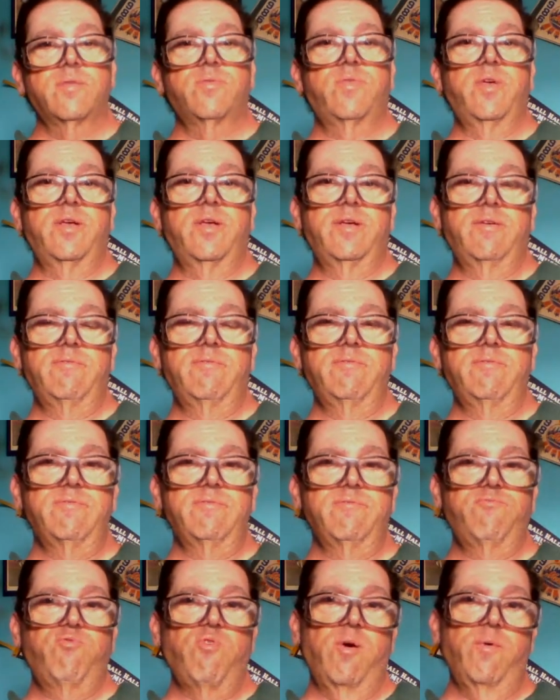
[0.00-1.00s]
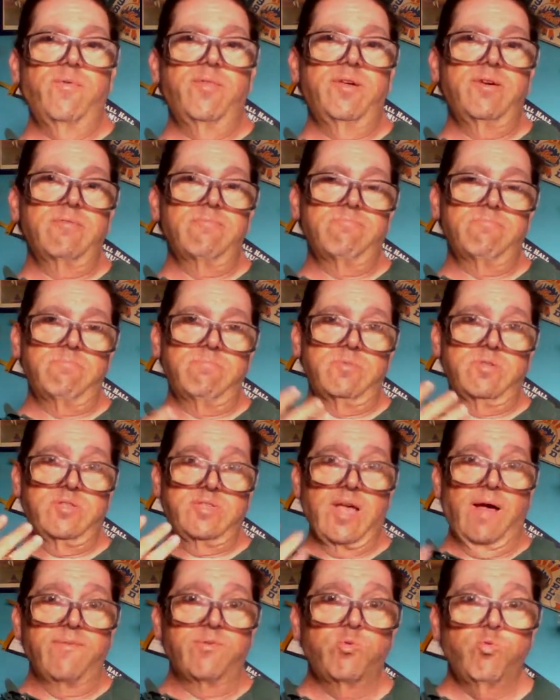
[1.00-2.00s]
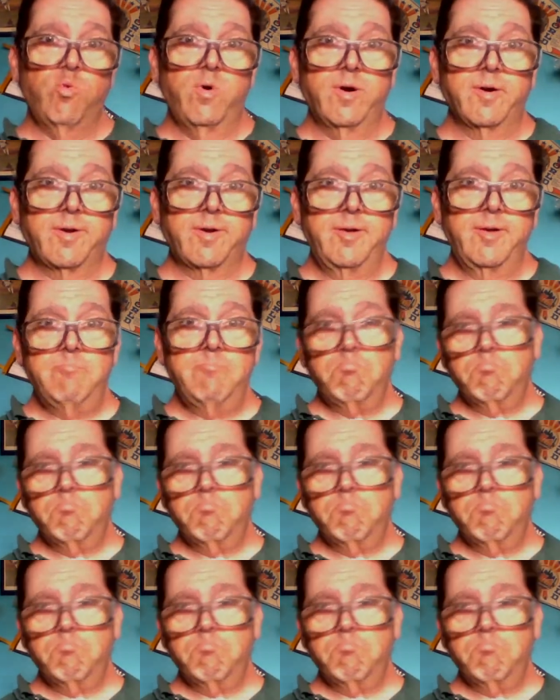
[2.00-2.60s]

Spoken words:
the formula stops working,